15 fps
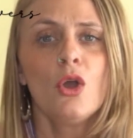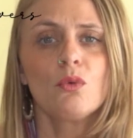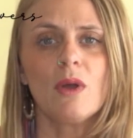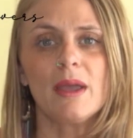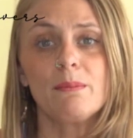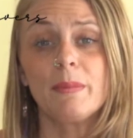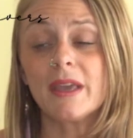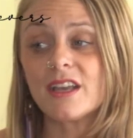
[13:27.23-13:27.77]

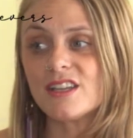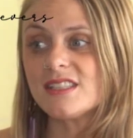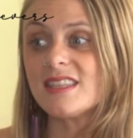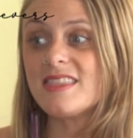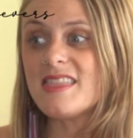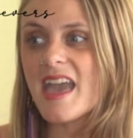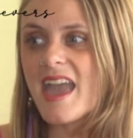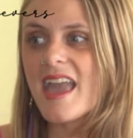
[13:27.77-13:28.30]
right? Because
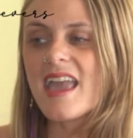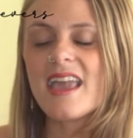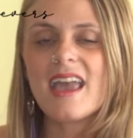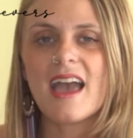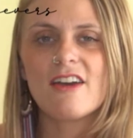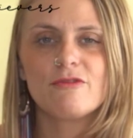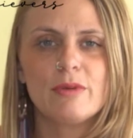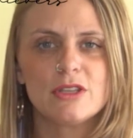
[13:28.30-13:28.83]
they
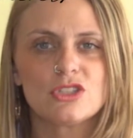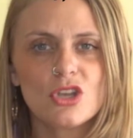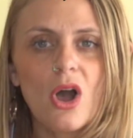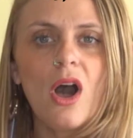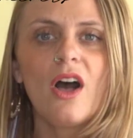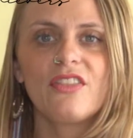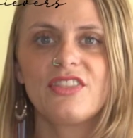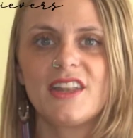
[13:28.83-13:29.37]
have been
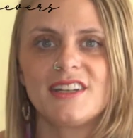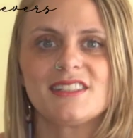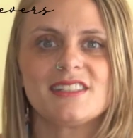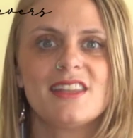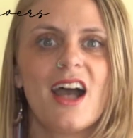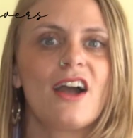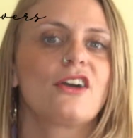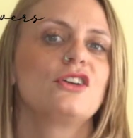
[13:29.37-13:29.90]
taught that it's
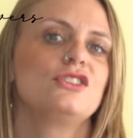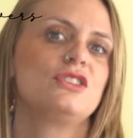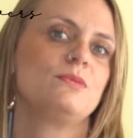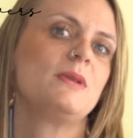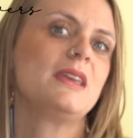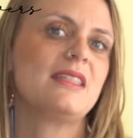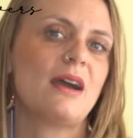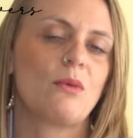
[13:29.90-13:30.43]
not good to
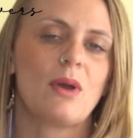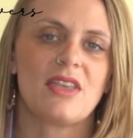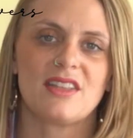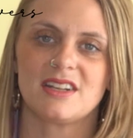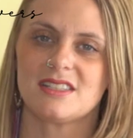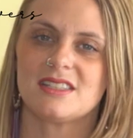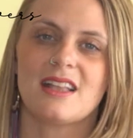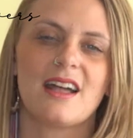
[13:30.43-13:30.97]
be that way, that
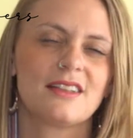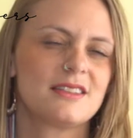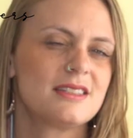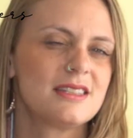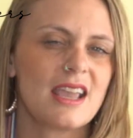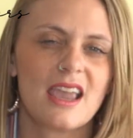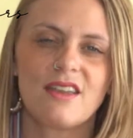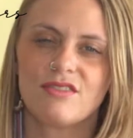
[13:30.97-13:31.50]
it's not
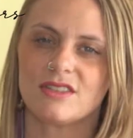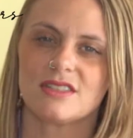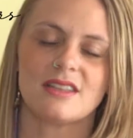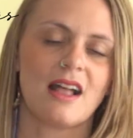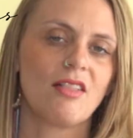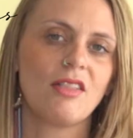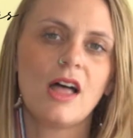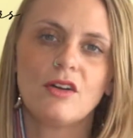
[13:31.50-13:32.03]
safe, it's
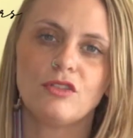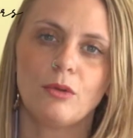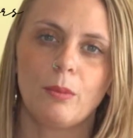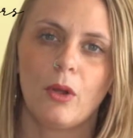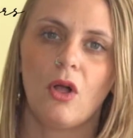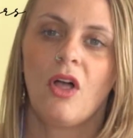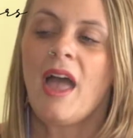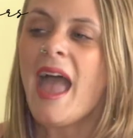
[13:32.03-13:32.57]
not
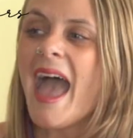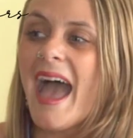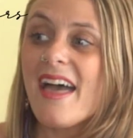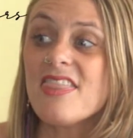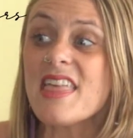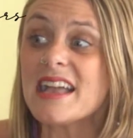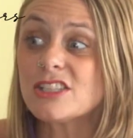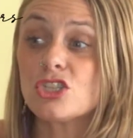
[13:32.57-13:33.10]
lovable.
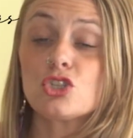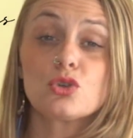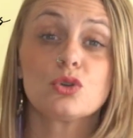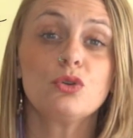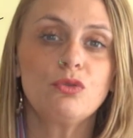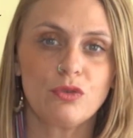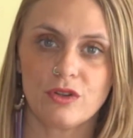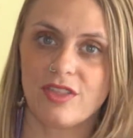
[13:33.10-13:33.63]
And that's
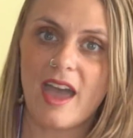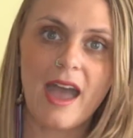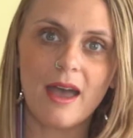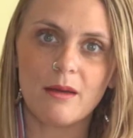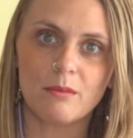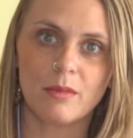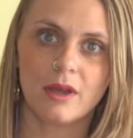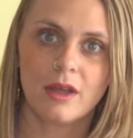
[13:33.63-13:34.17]
true for
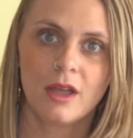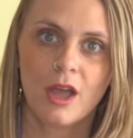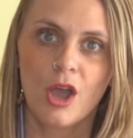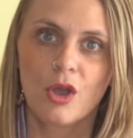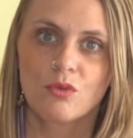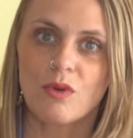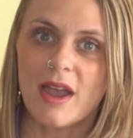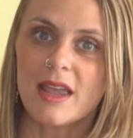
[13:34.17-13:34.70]
them,
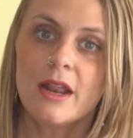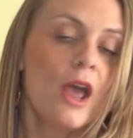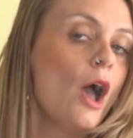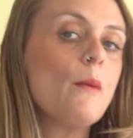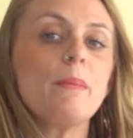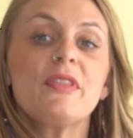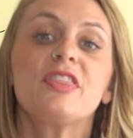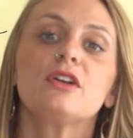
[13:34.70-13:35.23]
right?
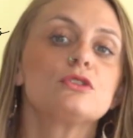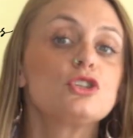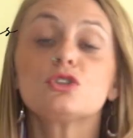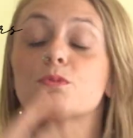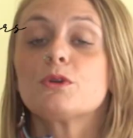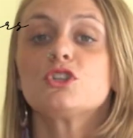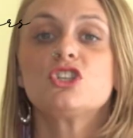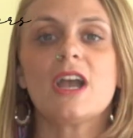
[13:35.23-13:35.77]
But they're
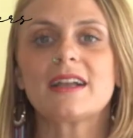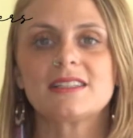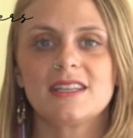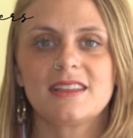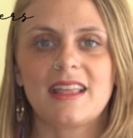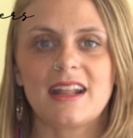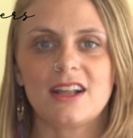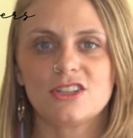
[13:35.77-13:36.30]
just
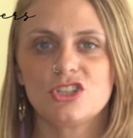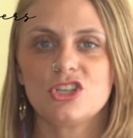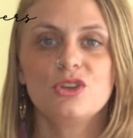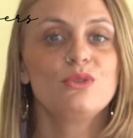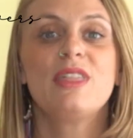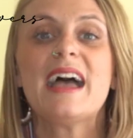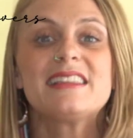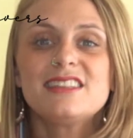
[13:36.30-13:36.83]
projecting that onto you.
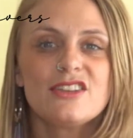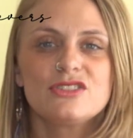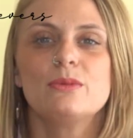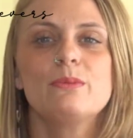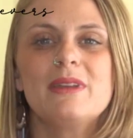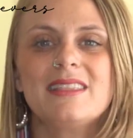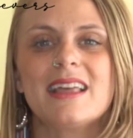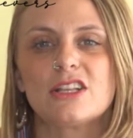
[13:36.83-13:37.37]
That doesn't
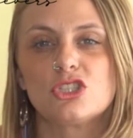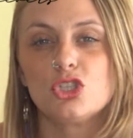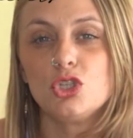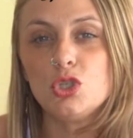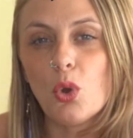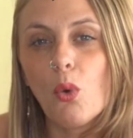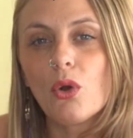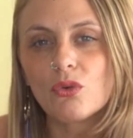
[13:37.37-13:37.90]
mean that's
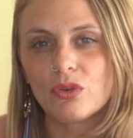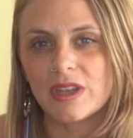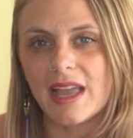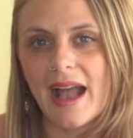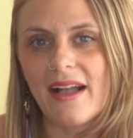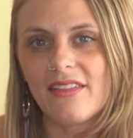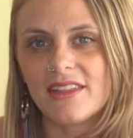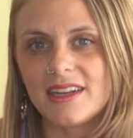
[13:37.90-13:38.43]
your
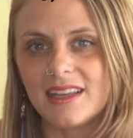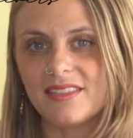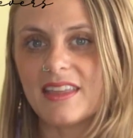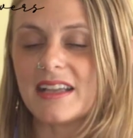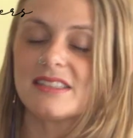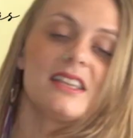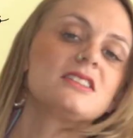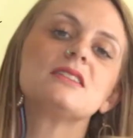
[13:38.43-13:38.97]
reality.
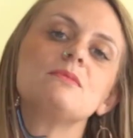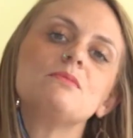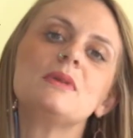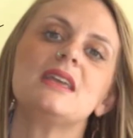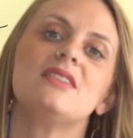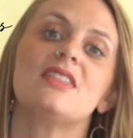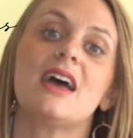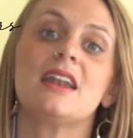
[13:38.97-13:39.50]
That doesn't
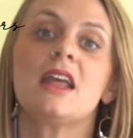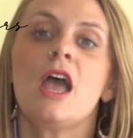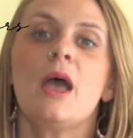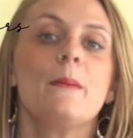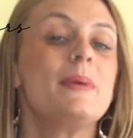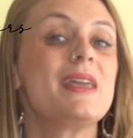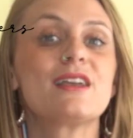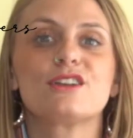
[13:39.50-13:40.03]
mean that
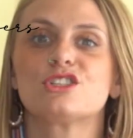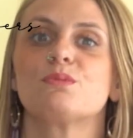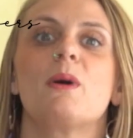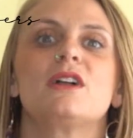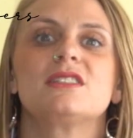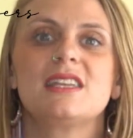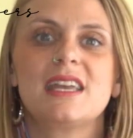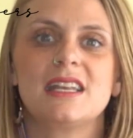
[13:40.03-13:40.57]
being a
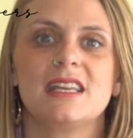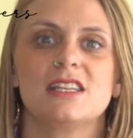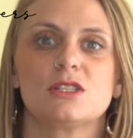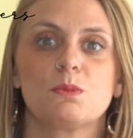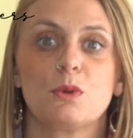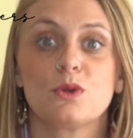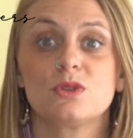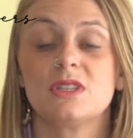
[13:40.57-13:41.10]
spontaneous
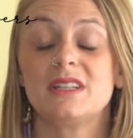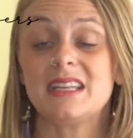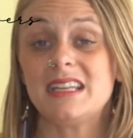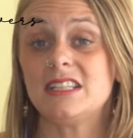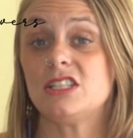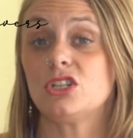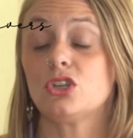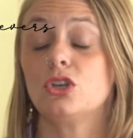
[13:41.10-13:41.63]
person
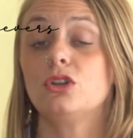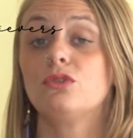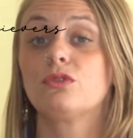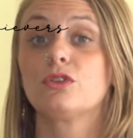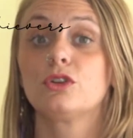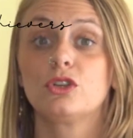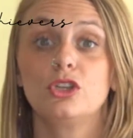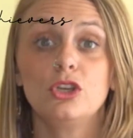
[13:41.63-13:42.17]
isn't good
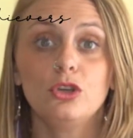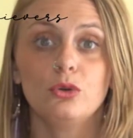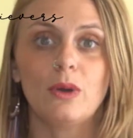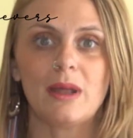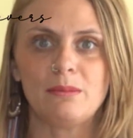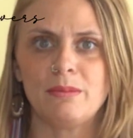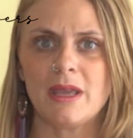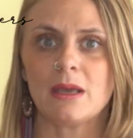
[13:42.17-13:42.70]
for you
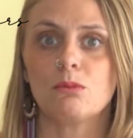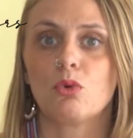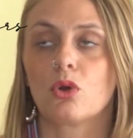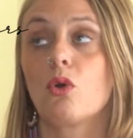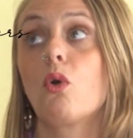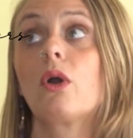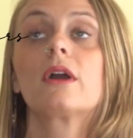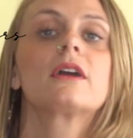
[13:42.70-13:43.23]
and being more
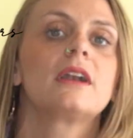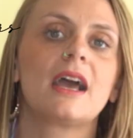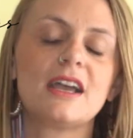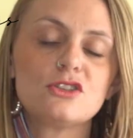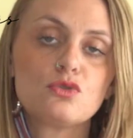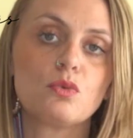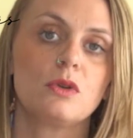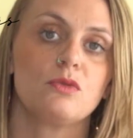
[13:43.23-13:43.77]

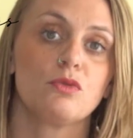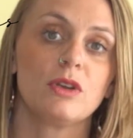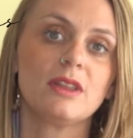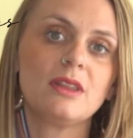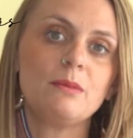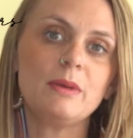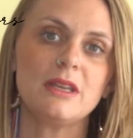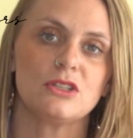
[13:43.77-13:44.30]
organized would
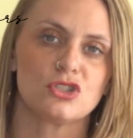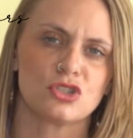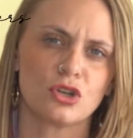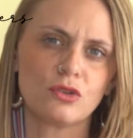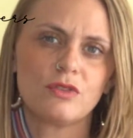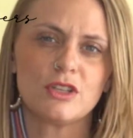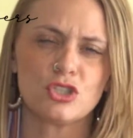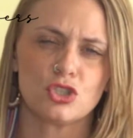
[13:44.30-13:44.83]
really be in
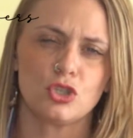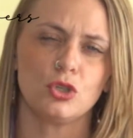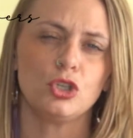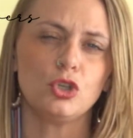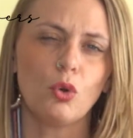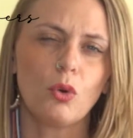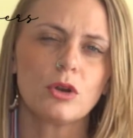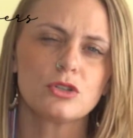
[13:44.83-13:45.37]
service to
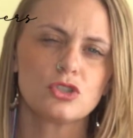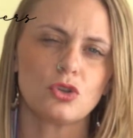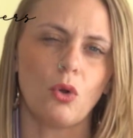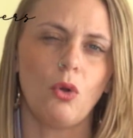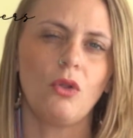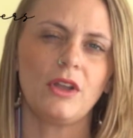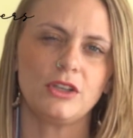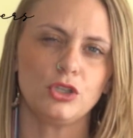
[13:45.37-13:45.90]
your
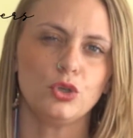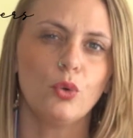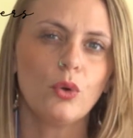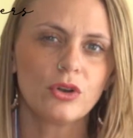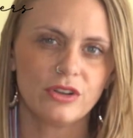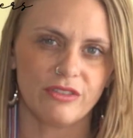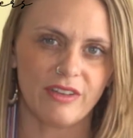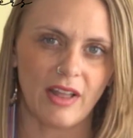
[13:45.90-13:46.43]
soul and
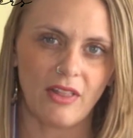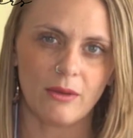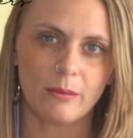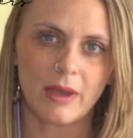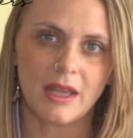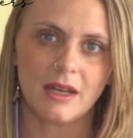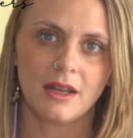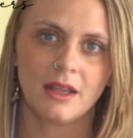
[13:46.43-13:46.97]
your
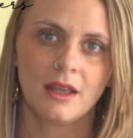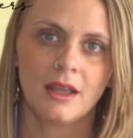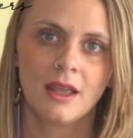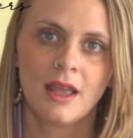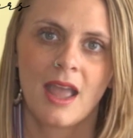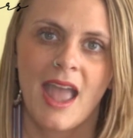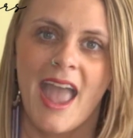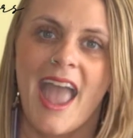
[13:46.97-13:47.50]
development.
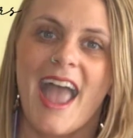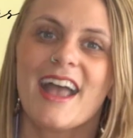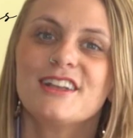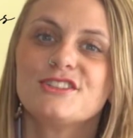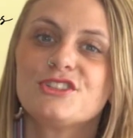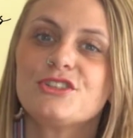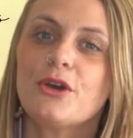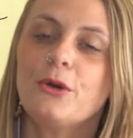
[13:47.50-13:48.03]

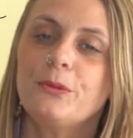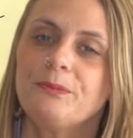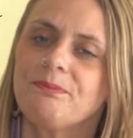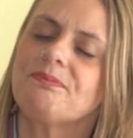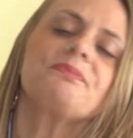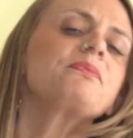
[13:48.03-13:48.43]
And so,